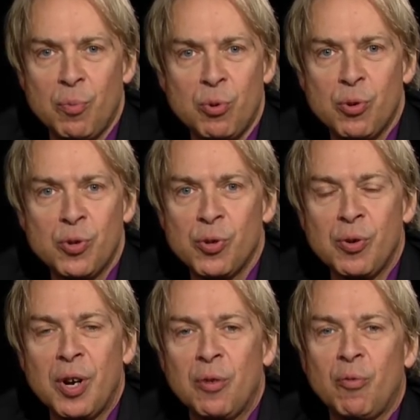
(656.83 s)
producer,
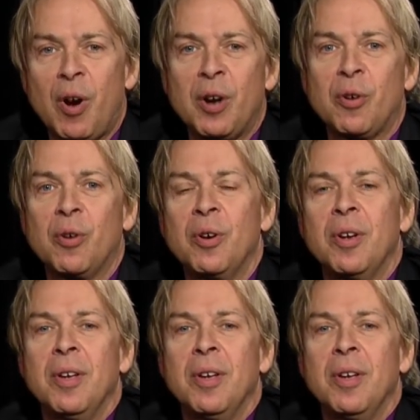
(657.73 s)
and writer